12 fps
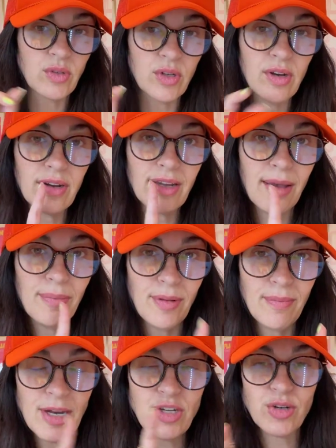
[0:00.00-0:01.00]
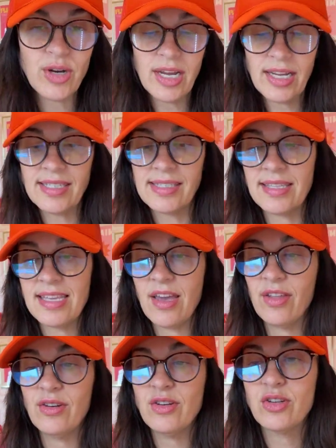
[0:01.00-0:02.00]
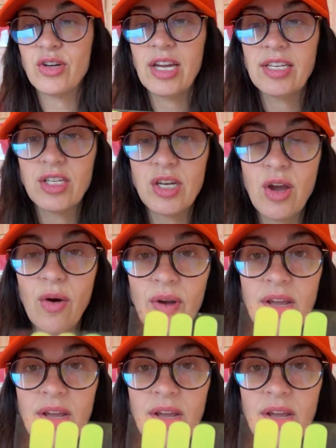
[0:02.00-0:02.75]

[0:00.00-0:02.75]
those are a couple of my tricks. The other trick to